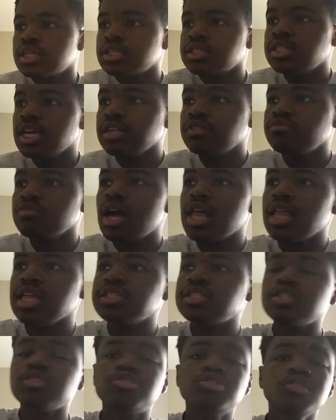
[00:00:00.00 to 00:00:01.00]
Seth
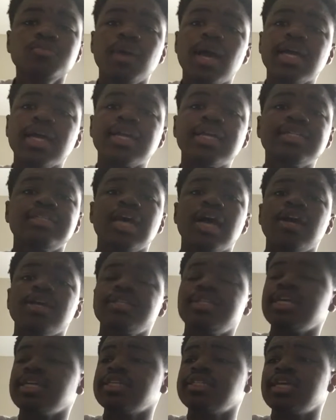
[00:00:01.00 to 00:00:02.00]
Rollins and Drew
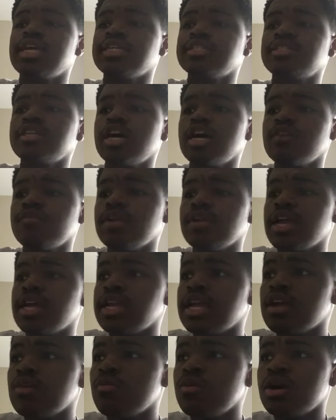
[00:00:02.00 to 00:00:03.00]
McIntyre kicked things off
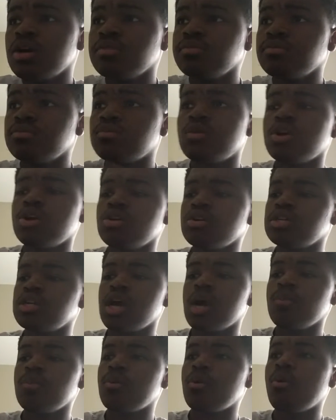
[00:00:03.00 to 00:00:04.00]
in a World
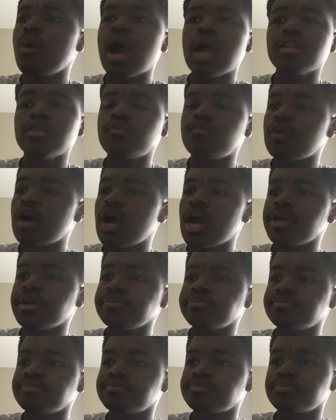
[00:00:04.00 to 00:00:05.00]
Cup
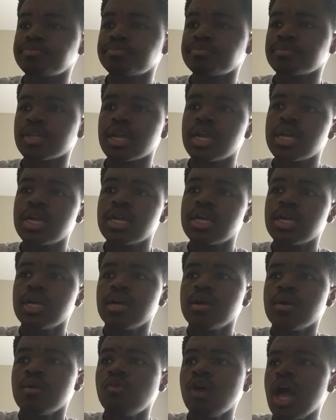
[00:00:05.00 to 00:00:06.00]
qualifier.
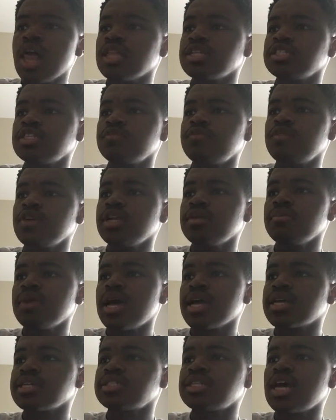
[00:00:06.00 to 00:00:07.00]
Rollins defeated
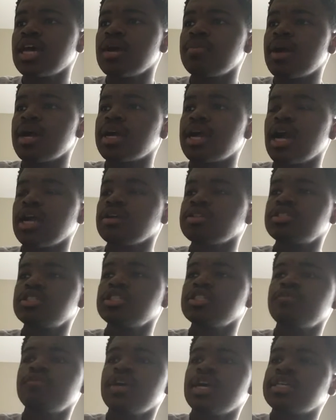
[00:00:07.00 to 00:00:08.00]
McIntyre by count
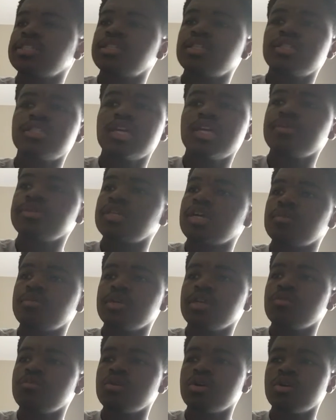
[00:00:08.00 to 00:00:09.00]
to advance to the
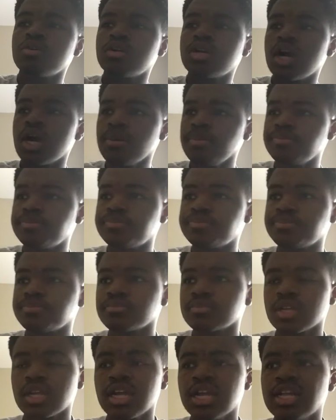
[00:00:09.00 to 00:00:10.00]
WWE World Cup.
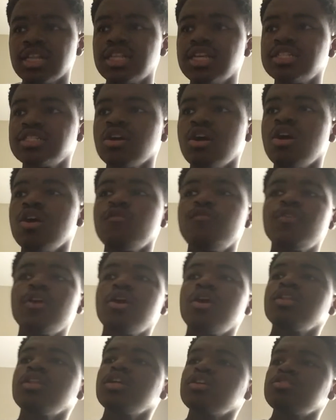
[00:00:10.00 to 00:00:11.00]
This all
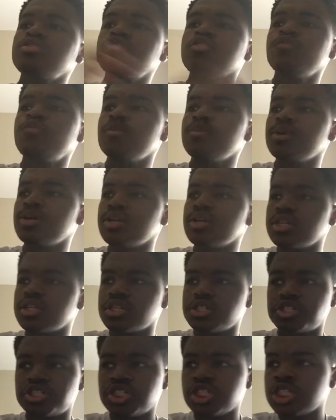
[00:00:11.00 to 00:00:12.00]
felt a little too familiar.
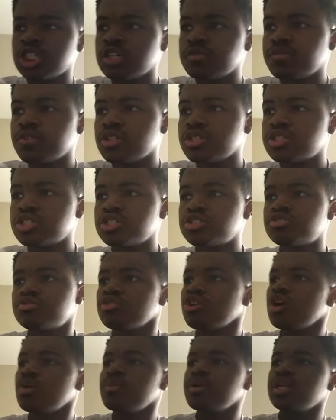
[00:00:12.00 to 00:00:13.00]
The Shield versus
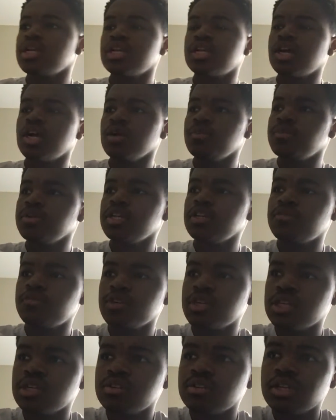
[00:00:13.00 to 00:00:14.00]
Strowman and Company
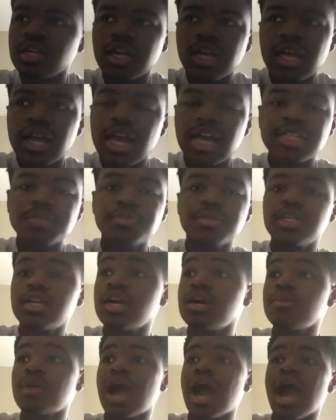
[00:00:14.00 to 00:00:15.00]
feud has
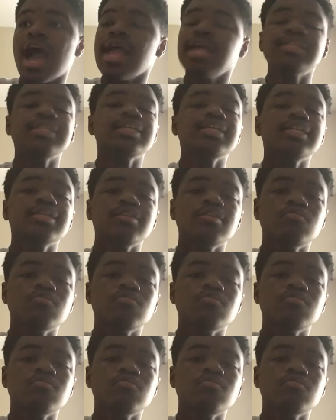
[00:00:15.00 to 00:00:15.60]
become highly